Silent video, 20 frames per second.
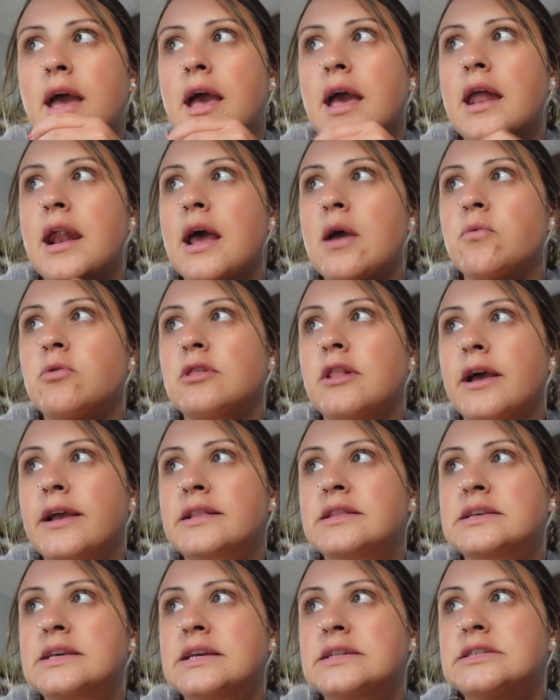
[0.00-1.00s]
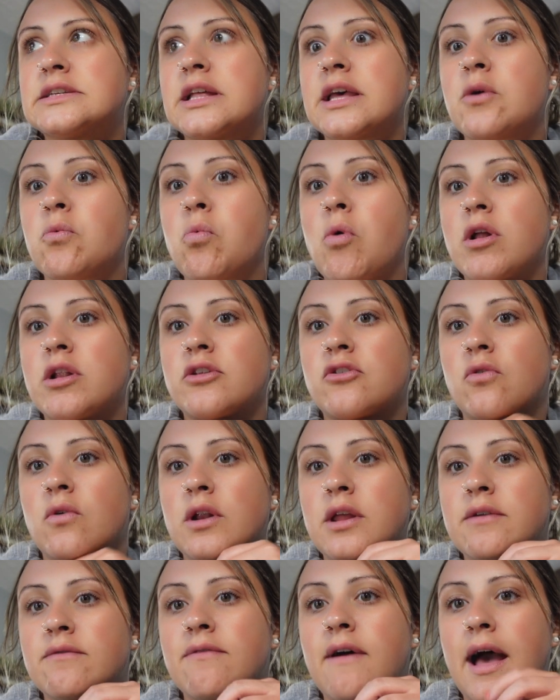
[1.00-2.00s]
and I would like to get to like
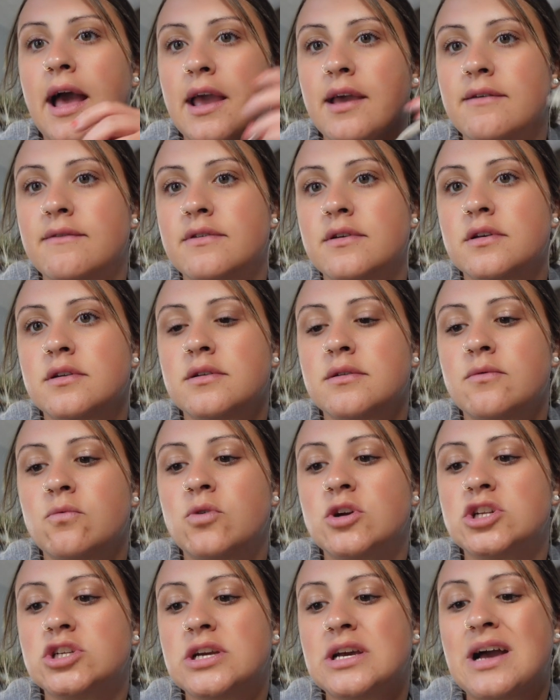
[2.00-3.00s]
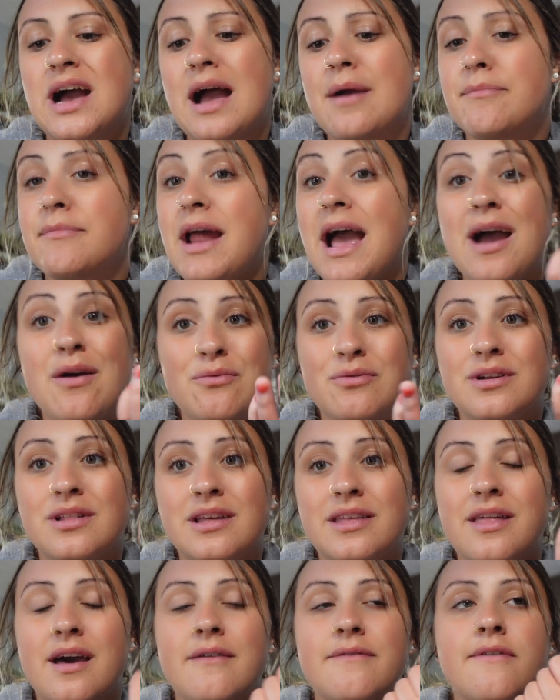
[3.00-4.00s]
125 which I'm not
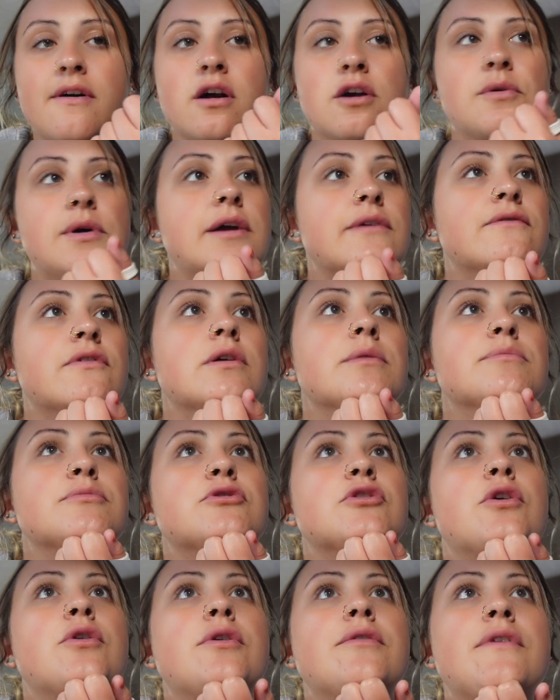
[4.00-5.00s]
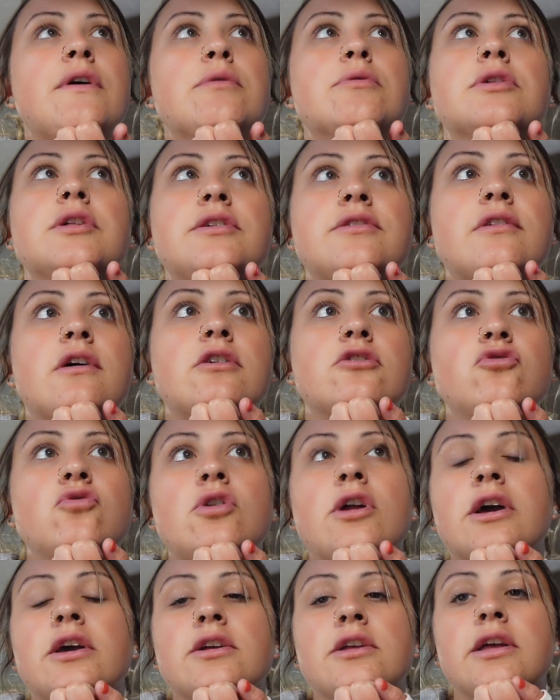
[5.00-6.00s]
really that far away from. So if I really stuck to
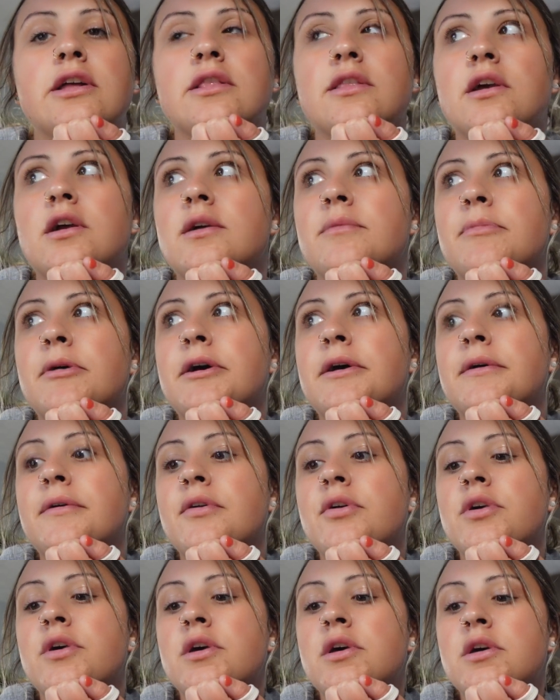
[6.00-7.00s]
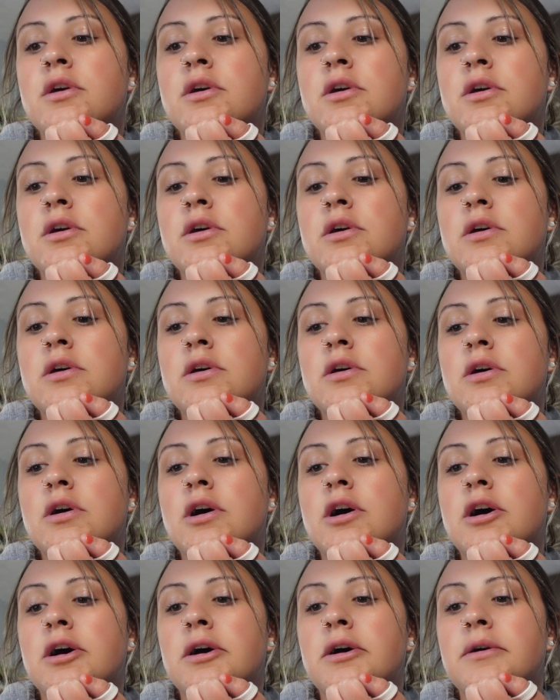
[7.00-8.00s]
it, I could get there. But
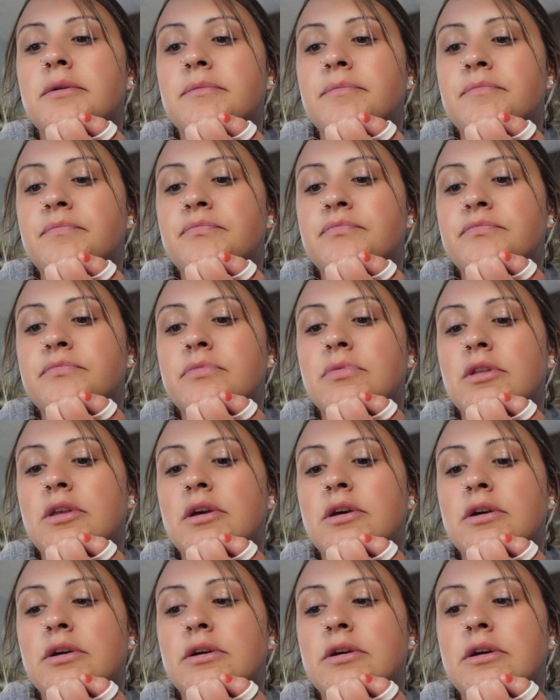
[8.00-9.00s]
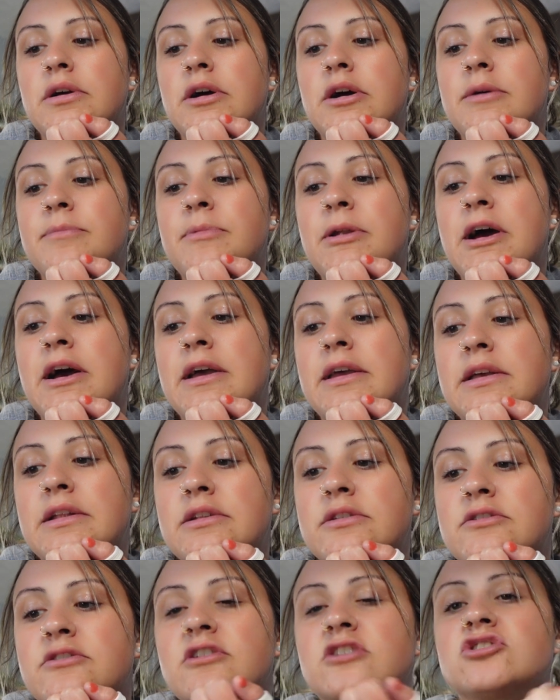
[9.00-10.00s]
um, I'm not
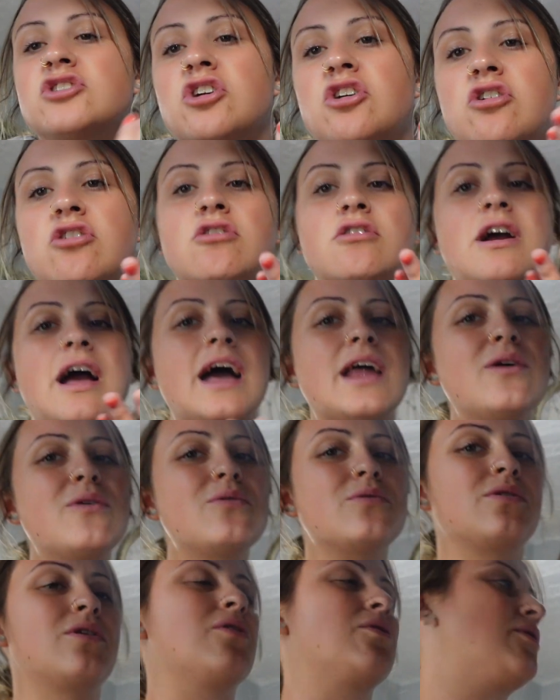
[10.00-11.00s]
in such a hurt. I don't know.